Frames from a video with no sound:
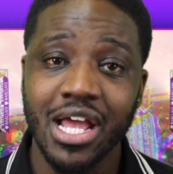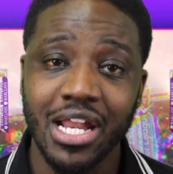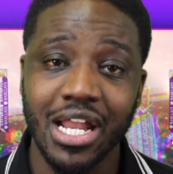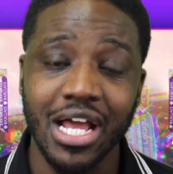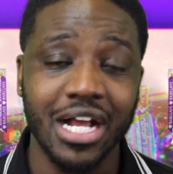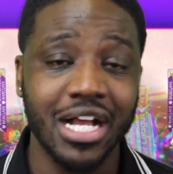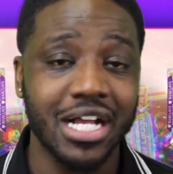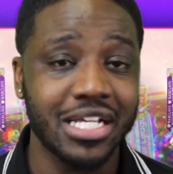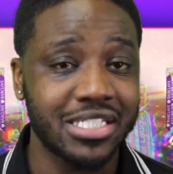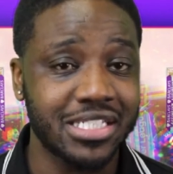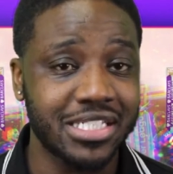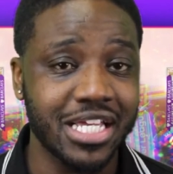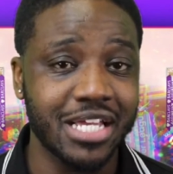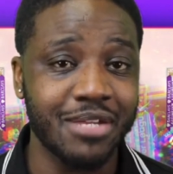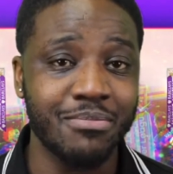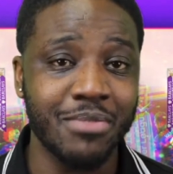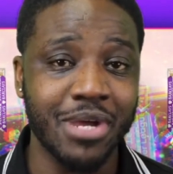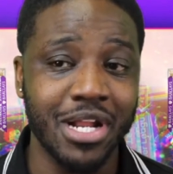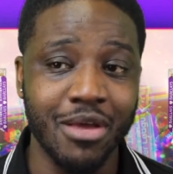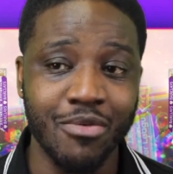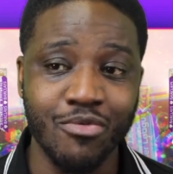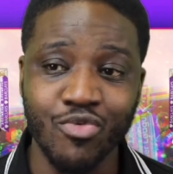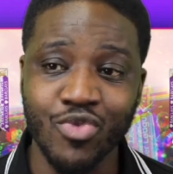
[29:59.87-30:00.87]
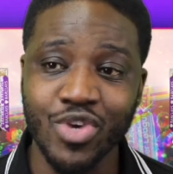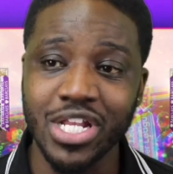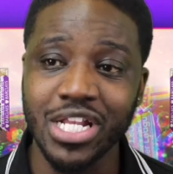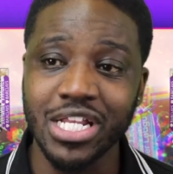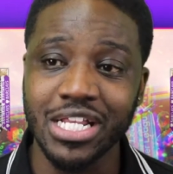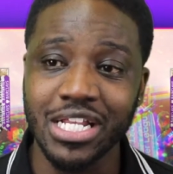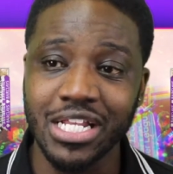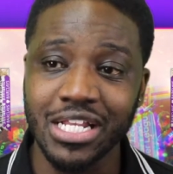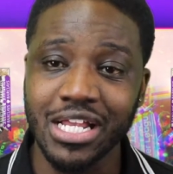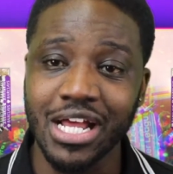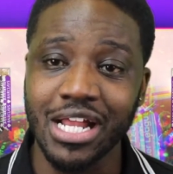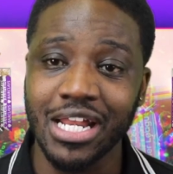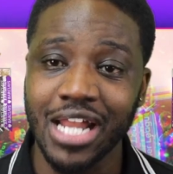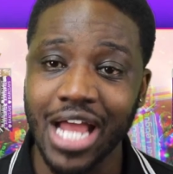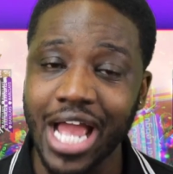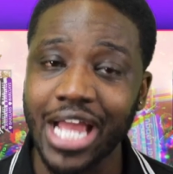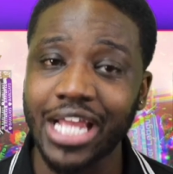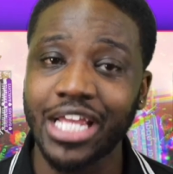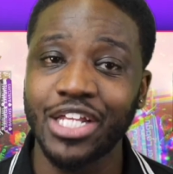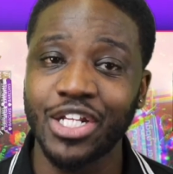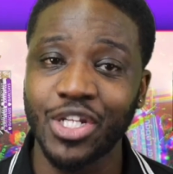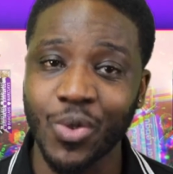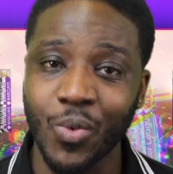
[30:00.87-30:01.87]
Like I said, man, I'm really
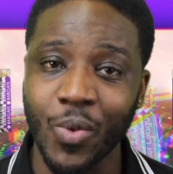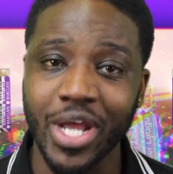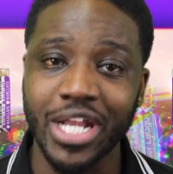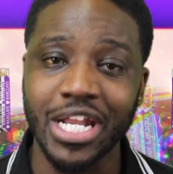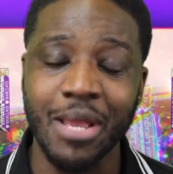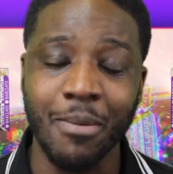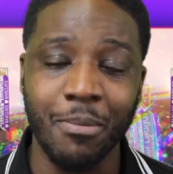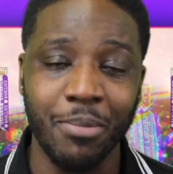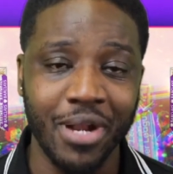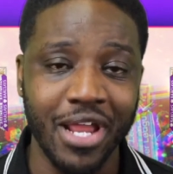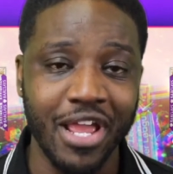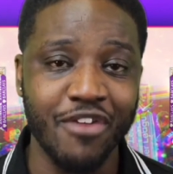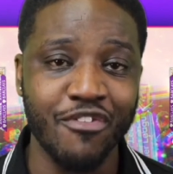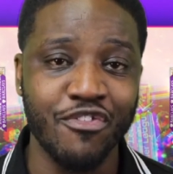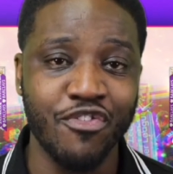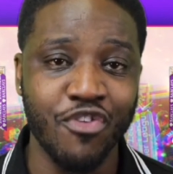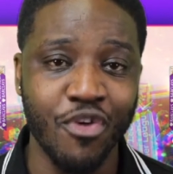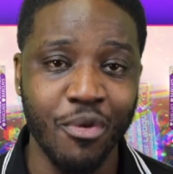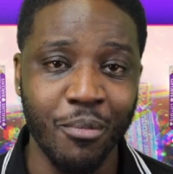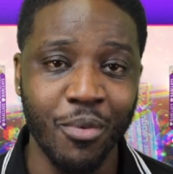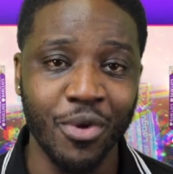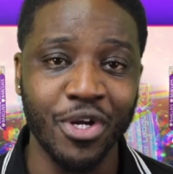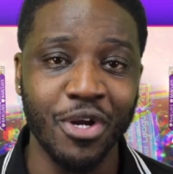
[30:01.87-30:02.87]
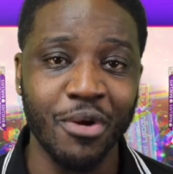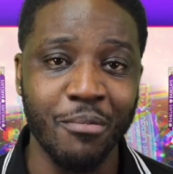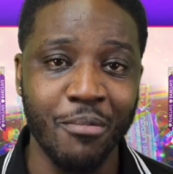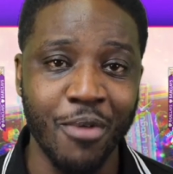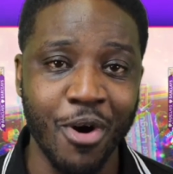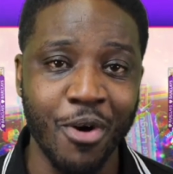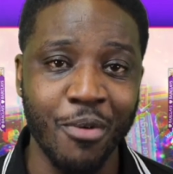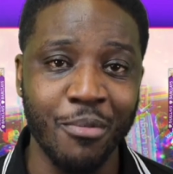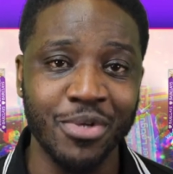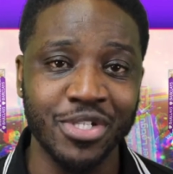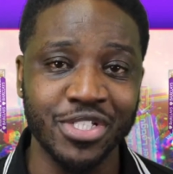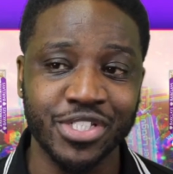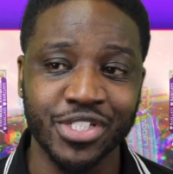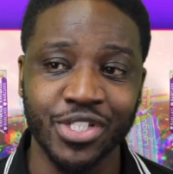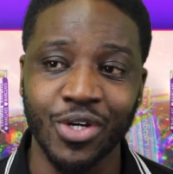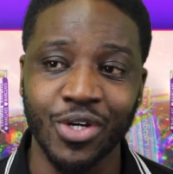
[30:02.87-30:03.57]
liking the way they're playing football at the moment.